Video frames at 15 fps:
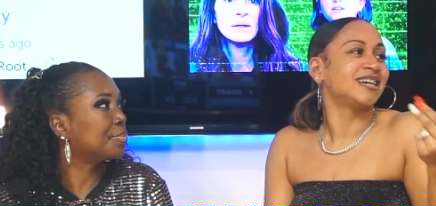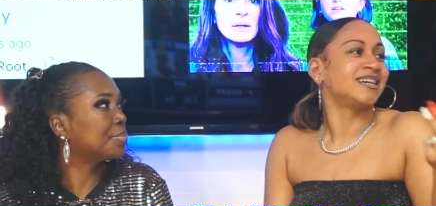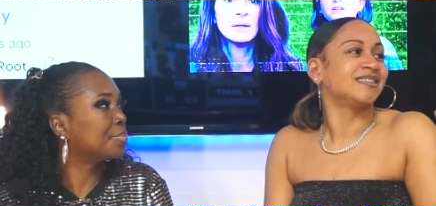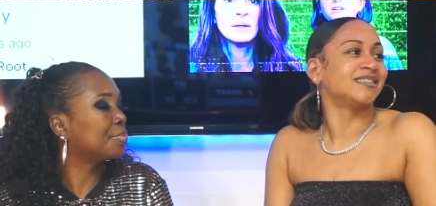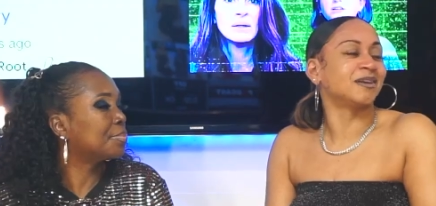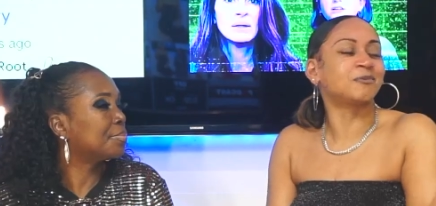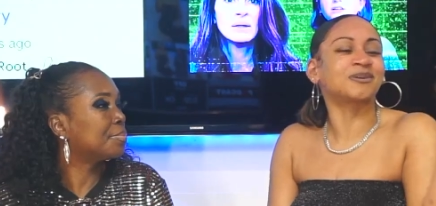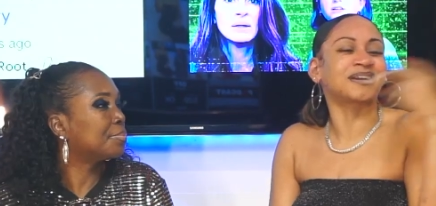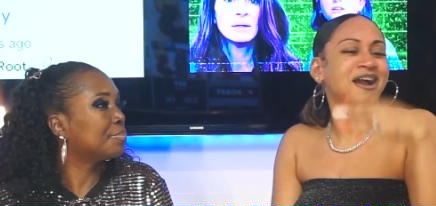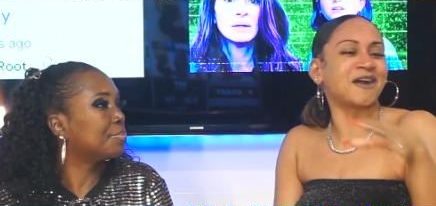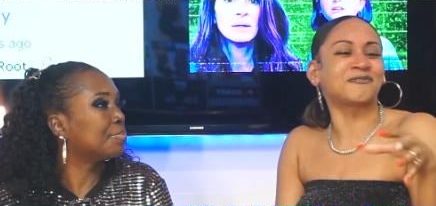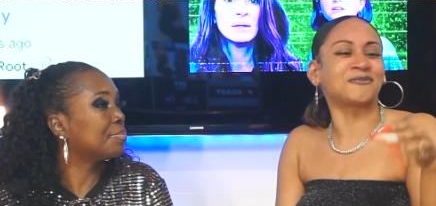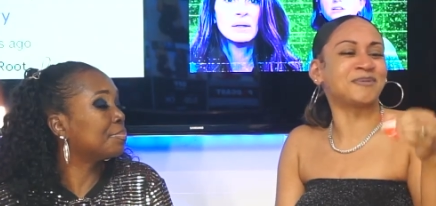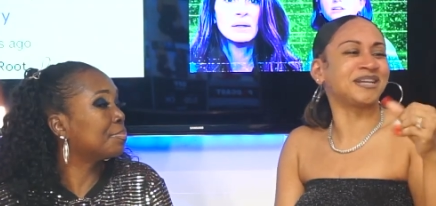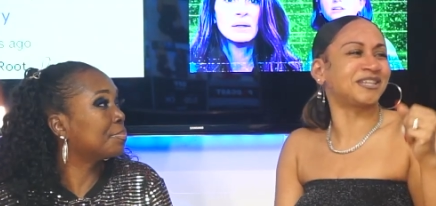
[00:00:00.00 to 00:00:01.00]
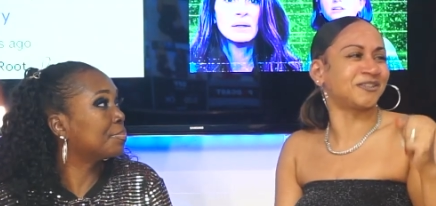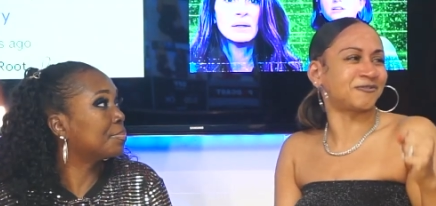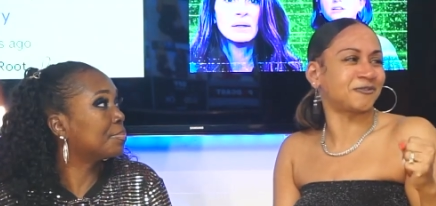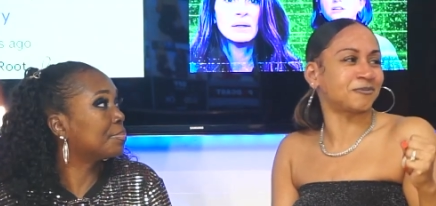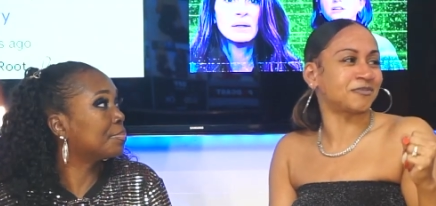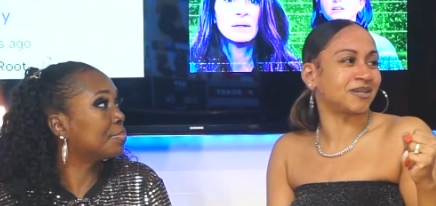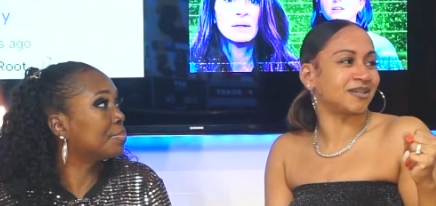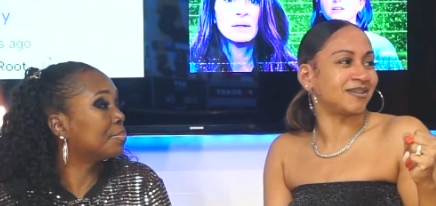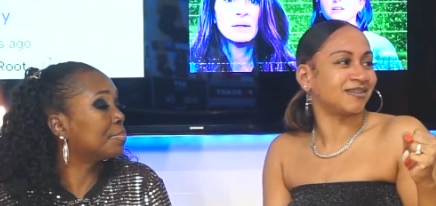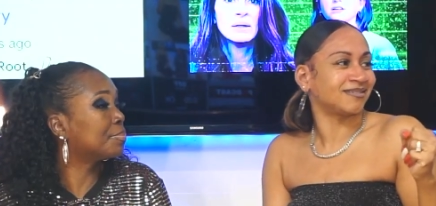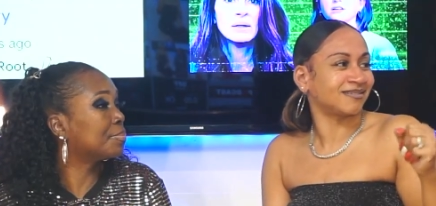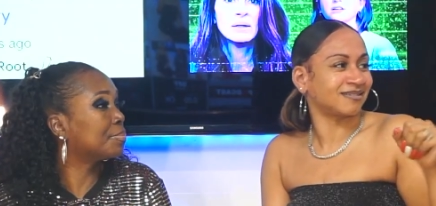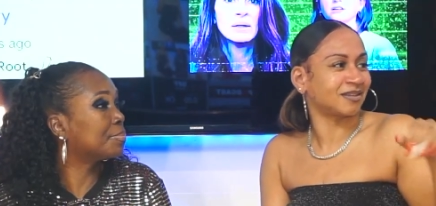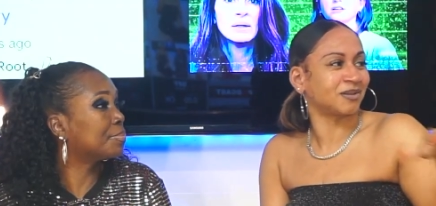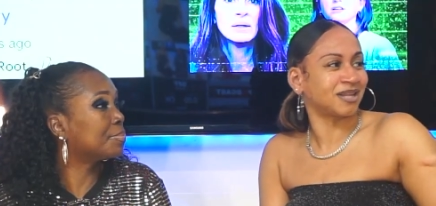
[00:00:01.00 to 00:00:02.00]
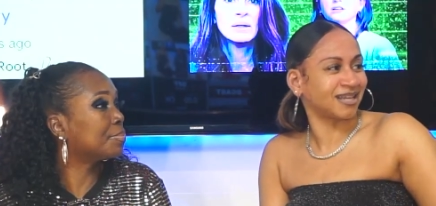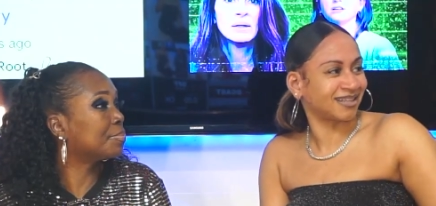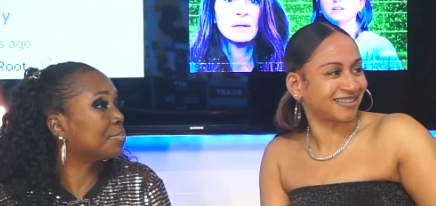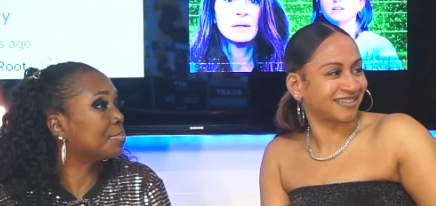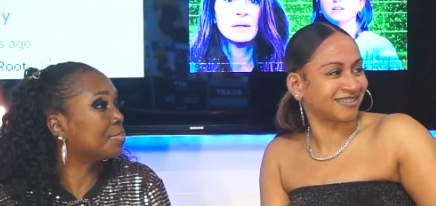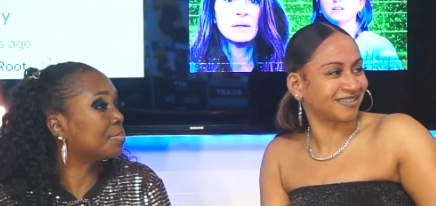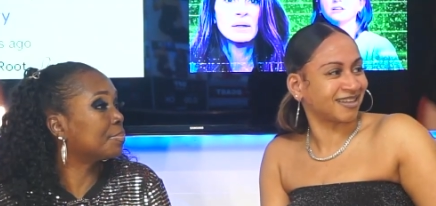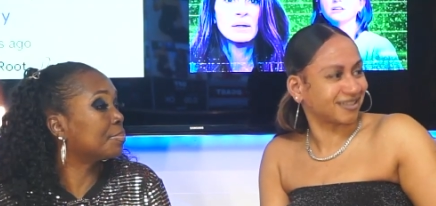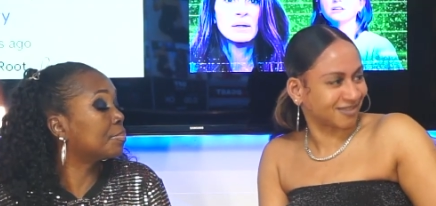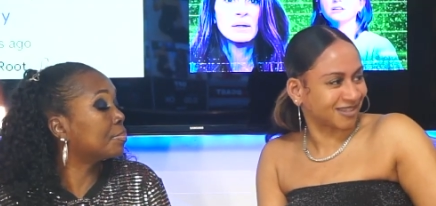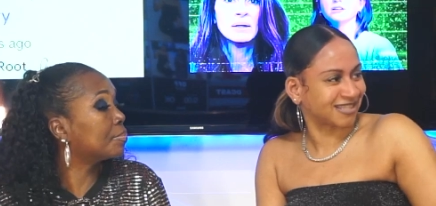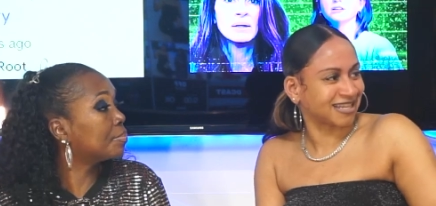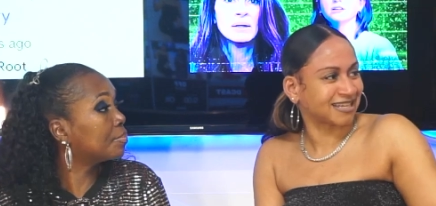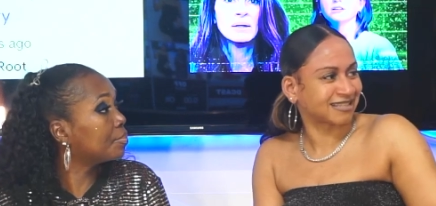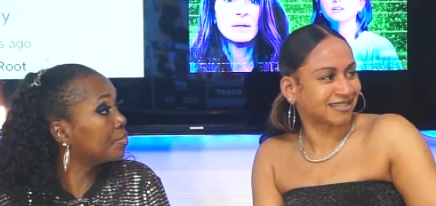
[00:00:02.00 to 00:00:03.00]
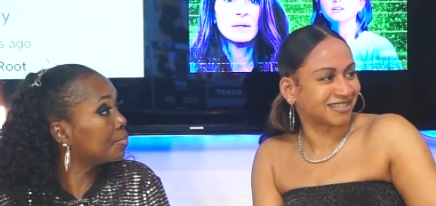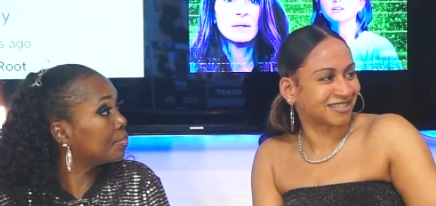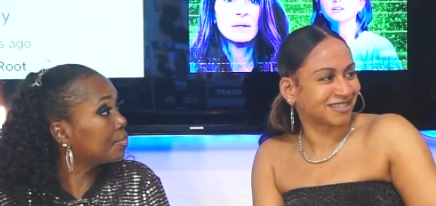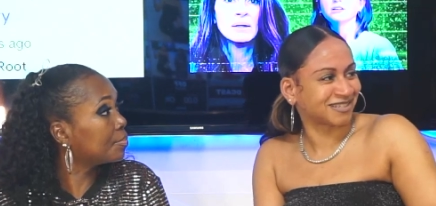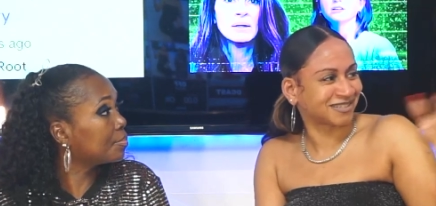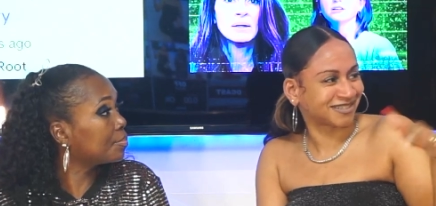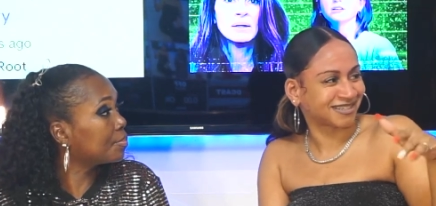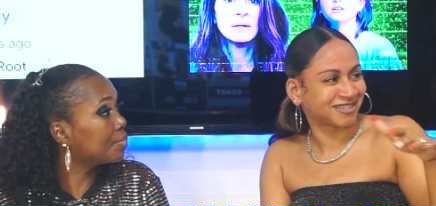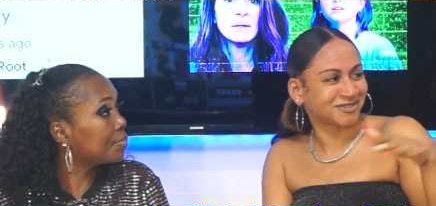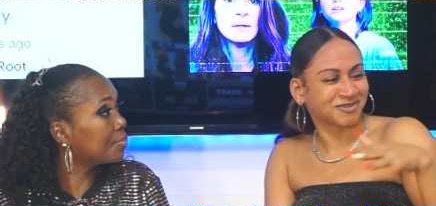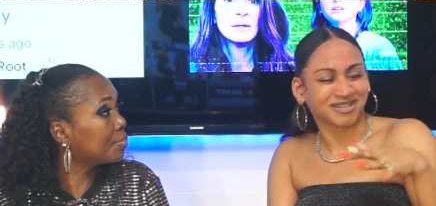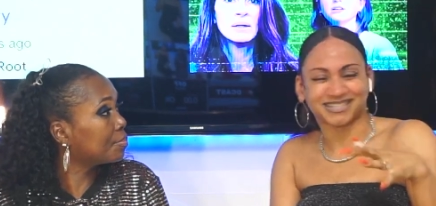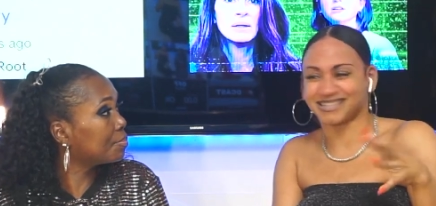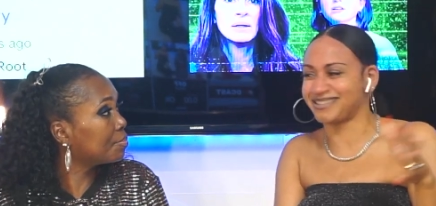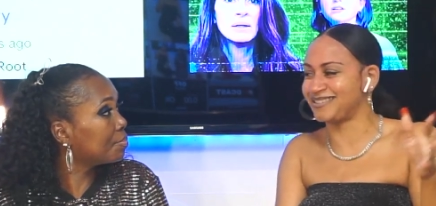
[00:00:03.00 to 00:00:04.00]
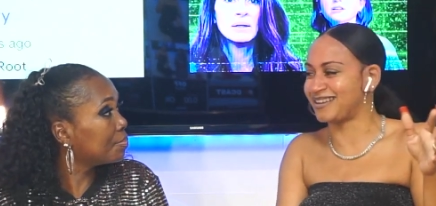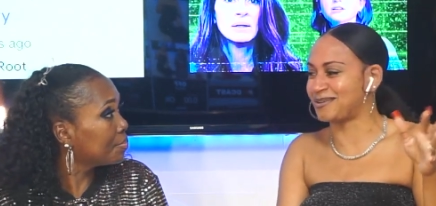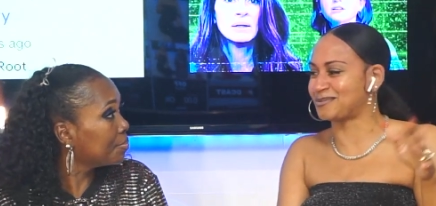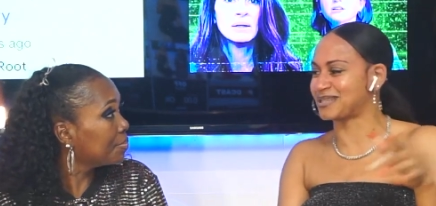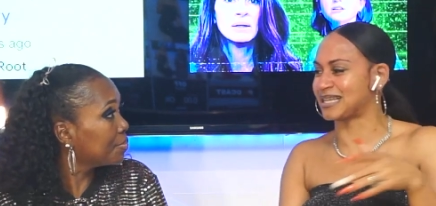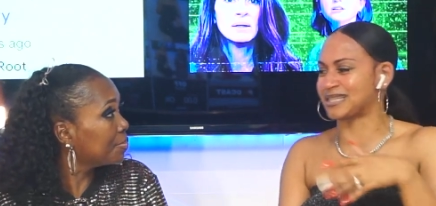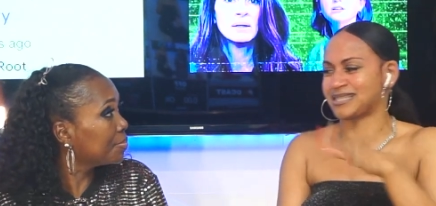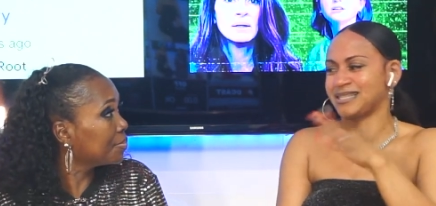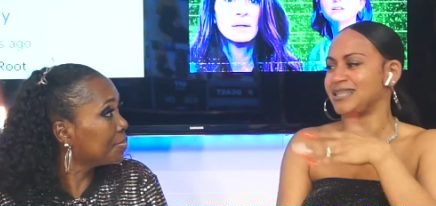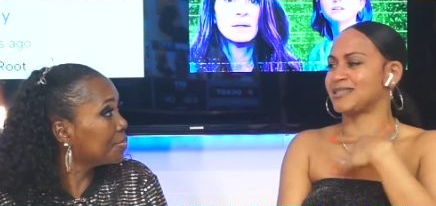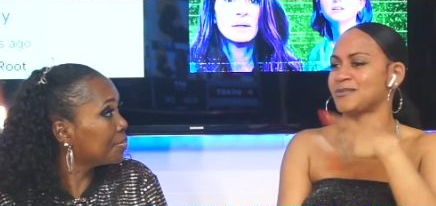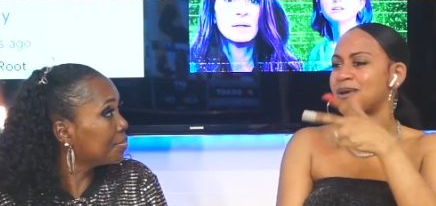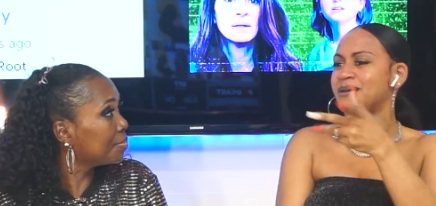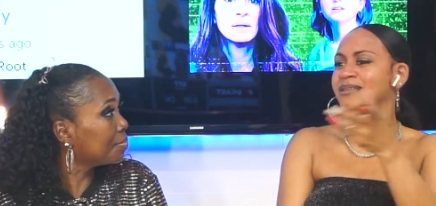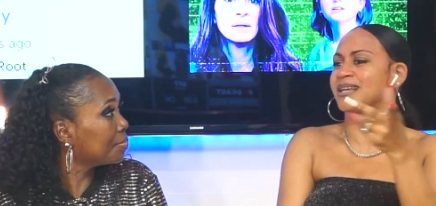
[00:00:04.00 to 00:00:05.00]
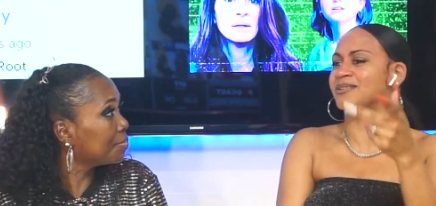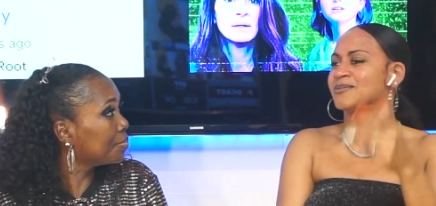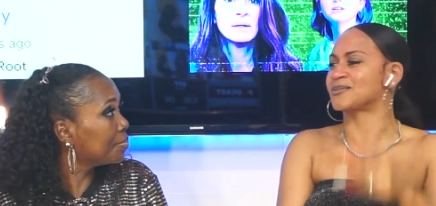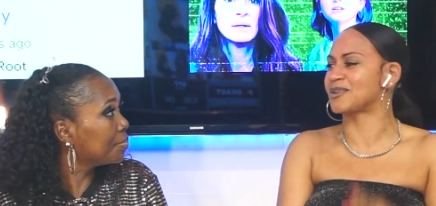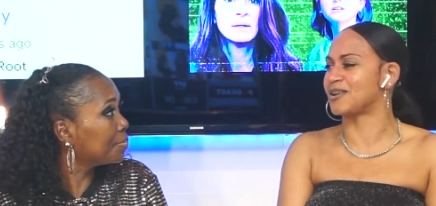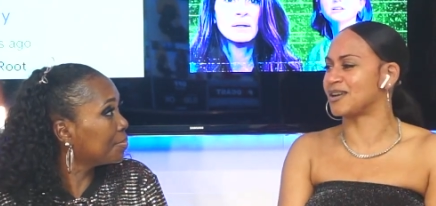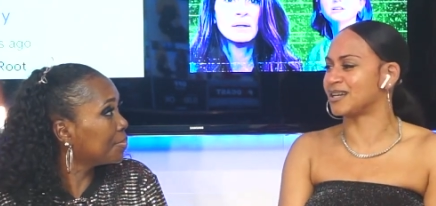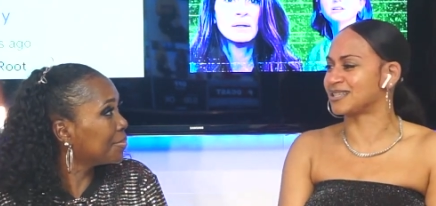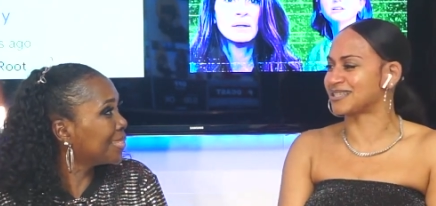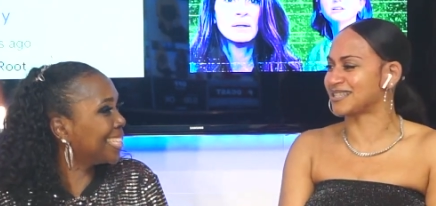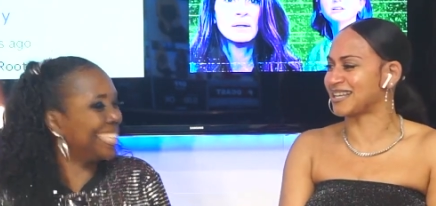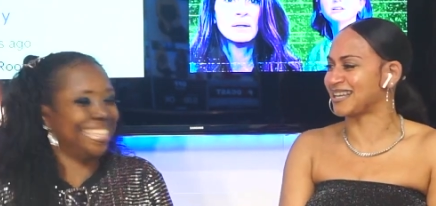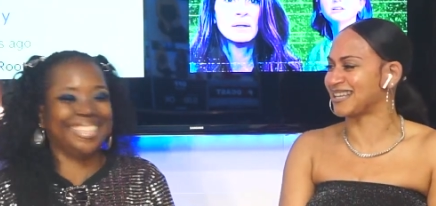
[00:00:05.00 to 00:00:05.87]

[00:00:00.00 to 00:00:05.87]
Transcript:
Speaker 1: there were confirmations for me. So like the, like the Tesla situation, I was like, see, this why I like those cars, like